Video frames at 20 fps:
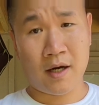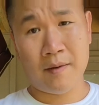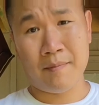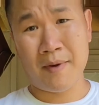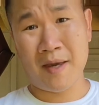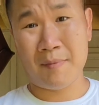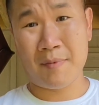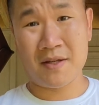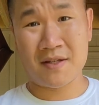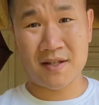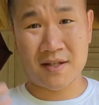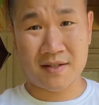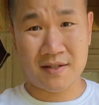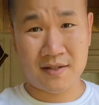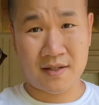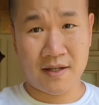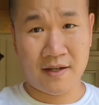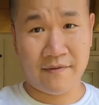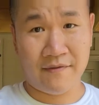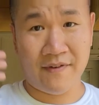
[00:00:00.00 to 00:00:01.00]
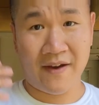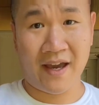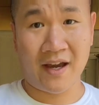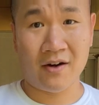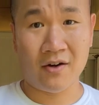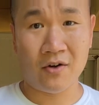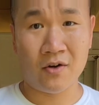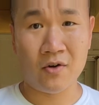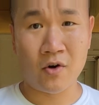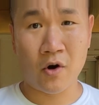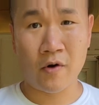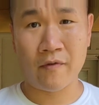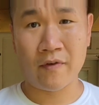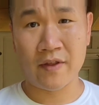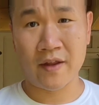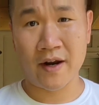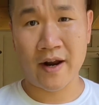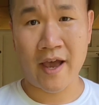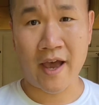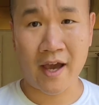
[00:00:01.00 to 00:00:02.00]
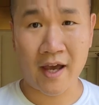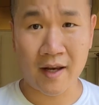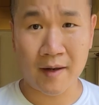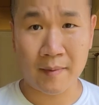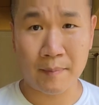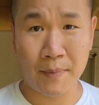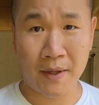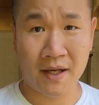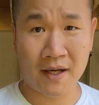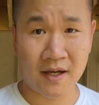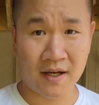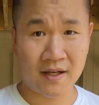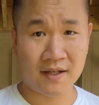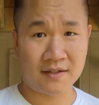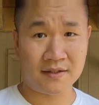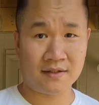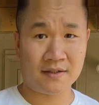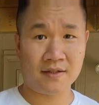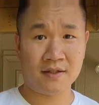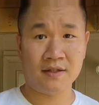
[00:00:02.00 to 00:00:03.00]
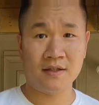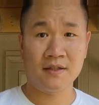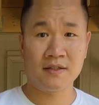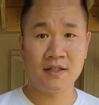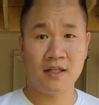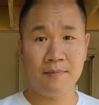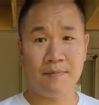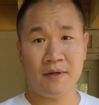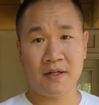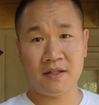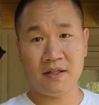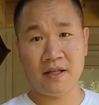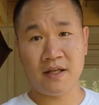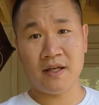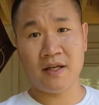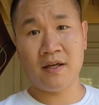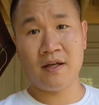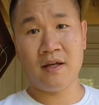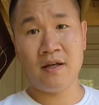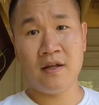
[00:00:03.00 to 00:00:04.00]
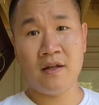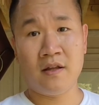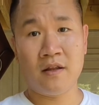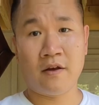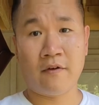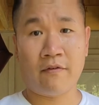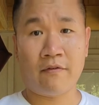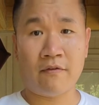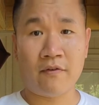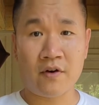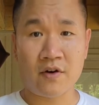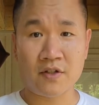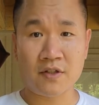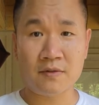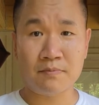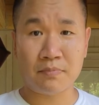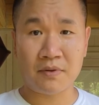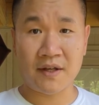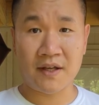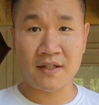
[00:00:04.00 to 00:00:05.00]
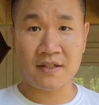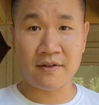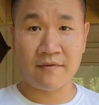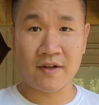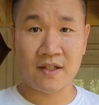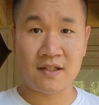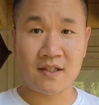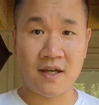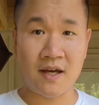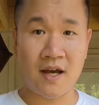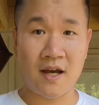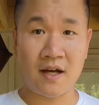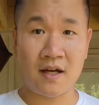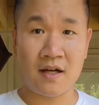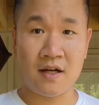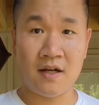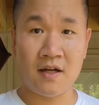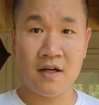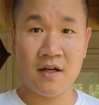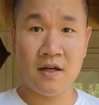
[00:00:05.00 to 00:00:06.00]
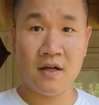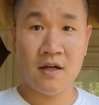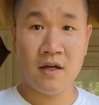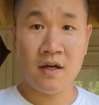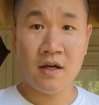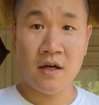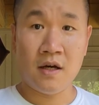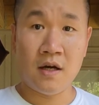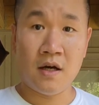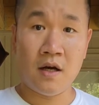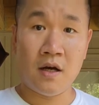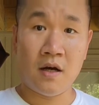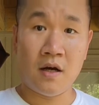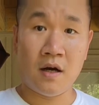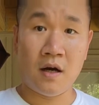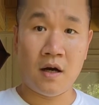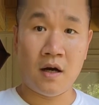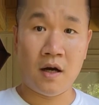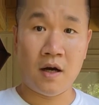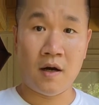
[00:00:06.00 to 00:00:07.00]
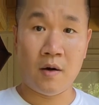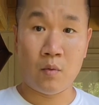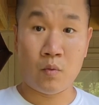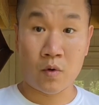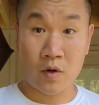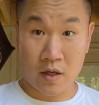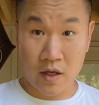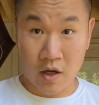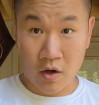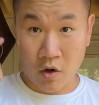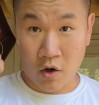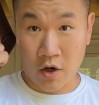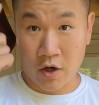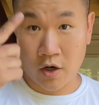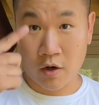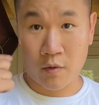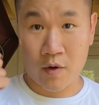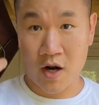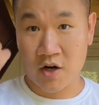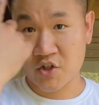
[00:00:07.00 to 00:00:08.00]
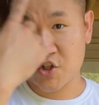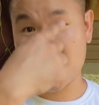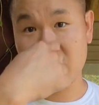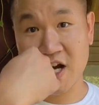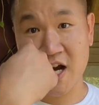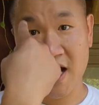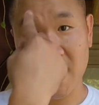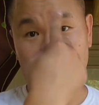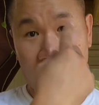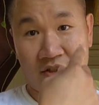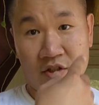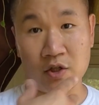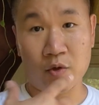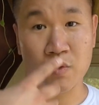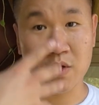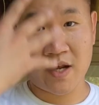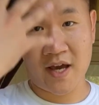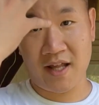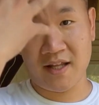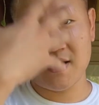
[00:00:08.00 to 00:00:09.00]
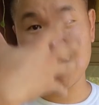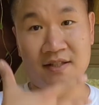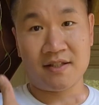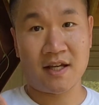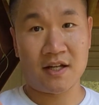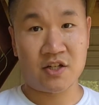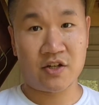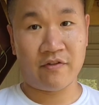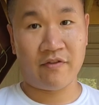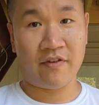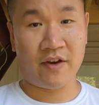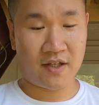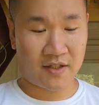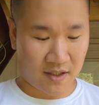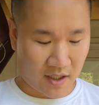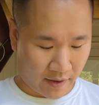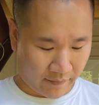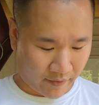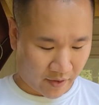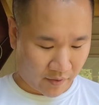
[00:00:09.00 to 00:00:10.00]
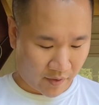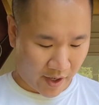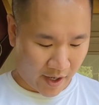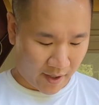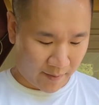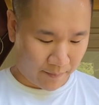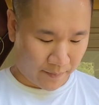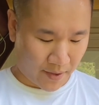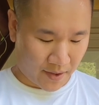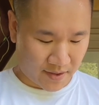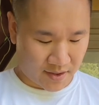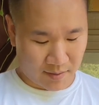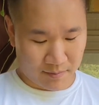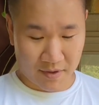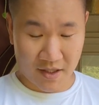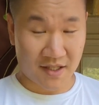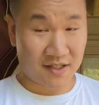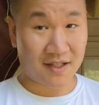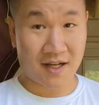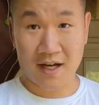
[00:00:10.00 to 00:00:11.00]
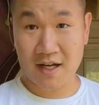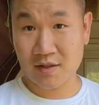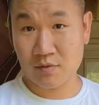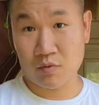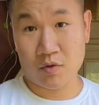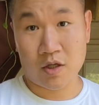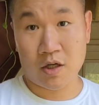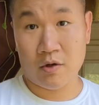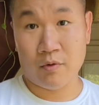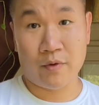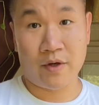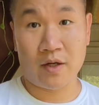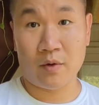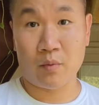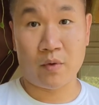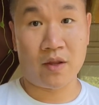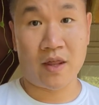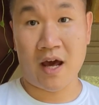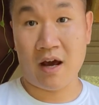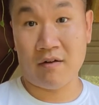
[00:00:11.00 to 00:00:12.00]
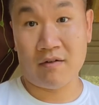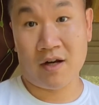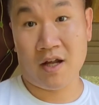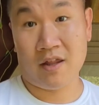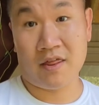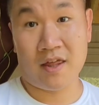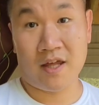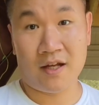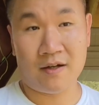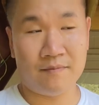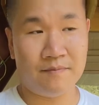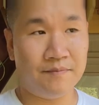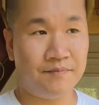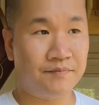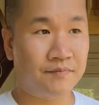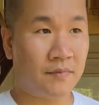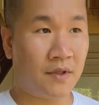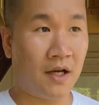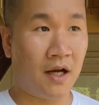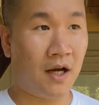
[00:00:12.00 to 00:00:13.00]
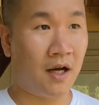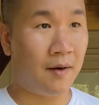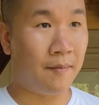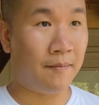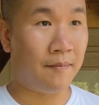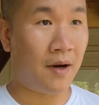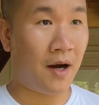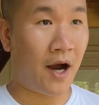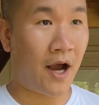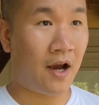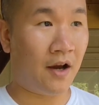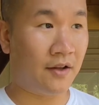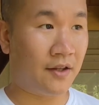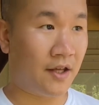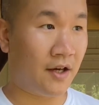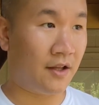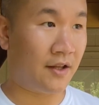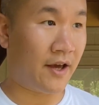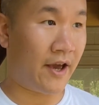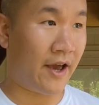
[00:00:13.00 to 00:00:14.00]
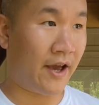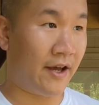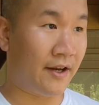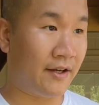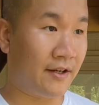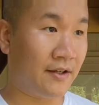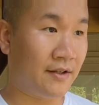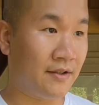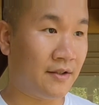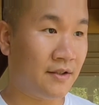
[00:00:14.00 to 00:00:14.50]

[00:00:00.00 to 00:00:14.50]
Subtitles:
maybe just a veil over their head, because typically the first place of attack are around your eyes, so you want to at least get your face covered, right? But some of these guys will go in without nothing. I, on the other hand,